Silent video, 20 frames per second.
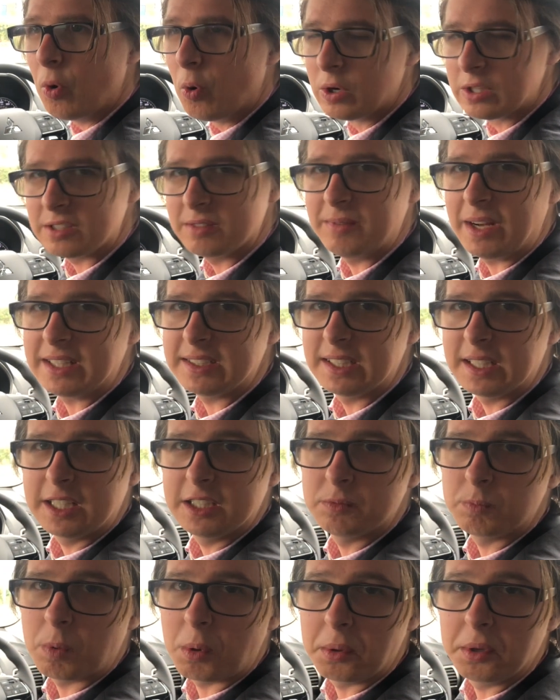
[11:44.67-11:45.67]
Automatic
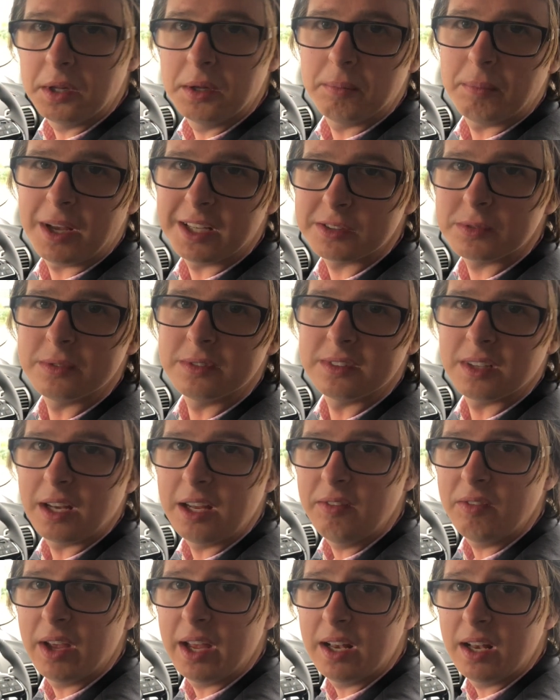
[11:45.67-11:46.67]
is probably the best one to
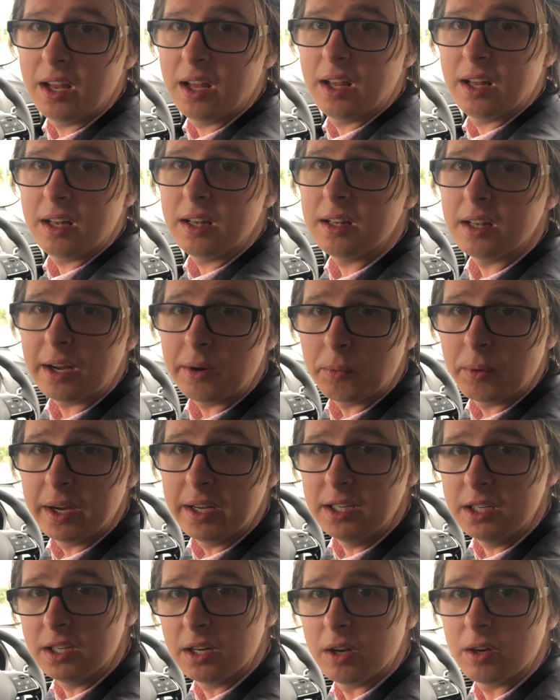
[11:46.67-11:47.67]
leave it in. That
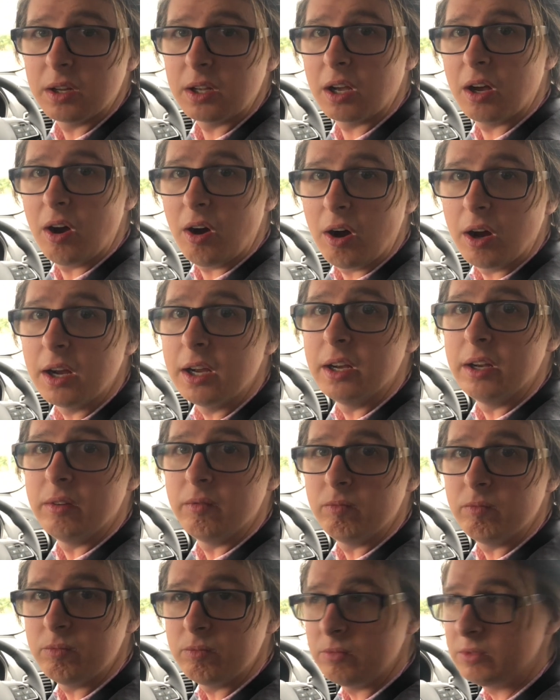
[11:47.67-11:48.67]
way, you know, the car
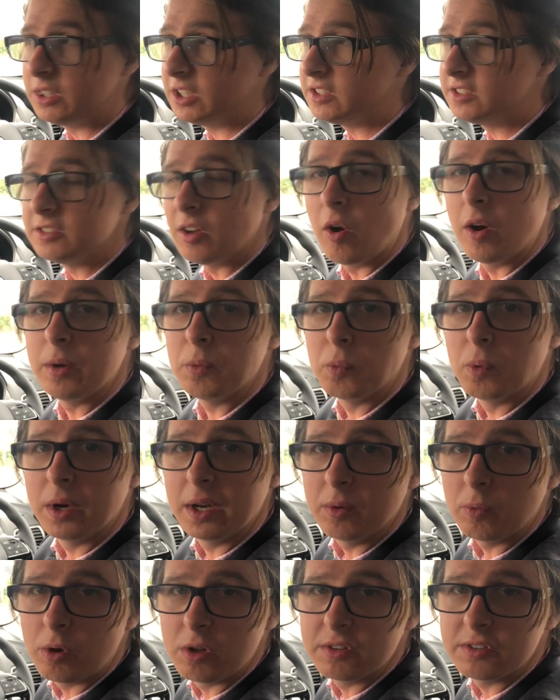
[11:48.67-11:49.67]
can decide
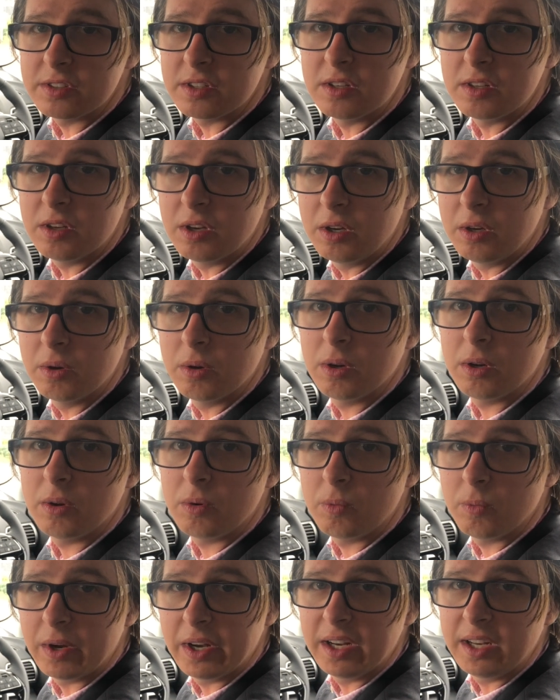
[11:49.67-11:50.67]
what it wants to do
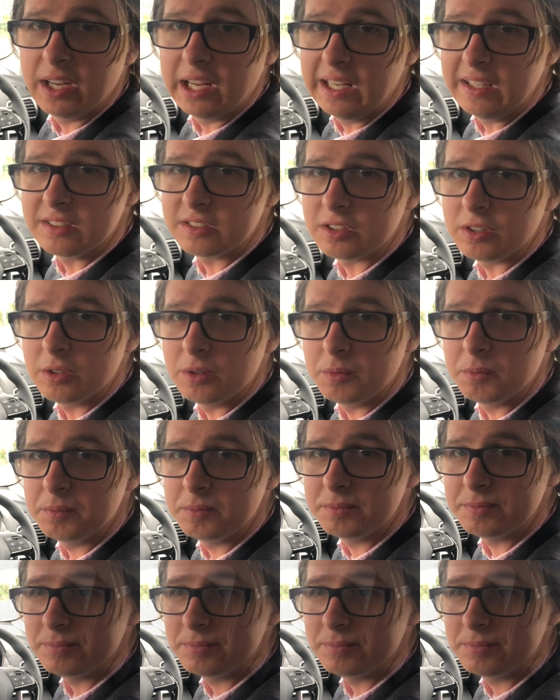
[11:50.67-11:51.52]
when it needs to.